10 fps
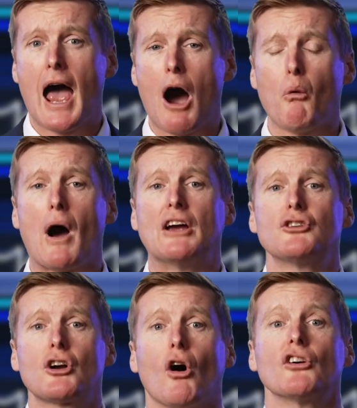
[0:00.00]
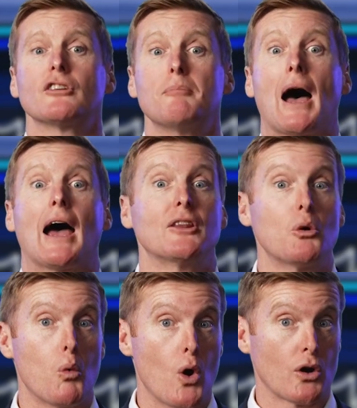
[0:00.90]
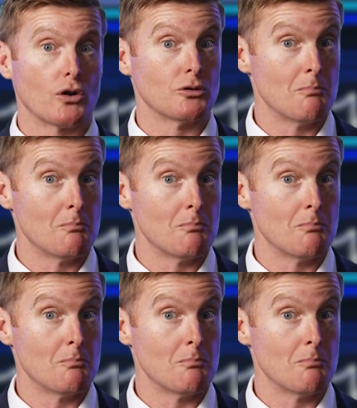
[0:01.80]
outweighs the cost of paying the workers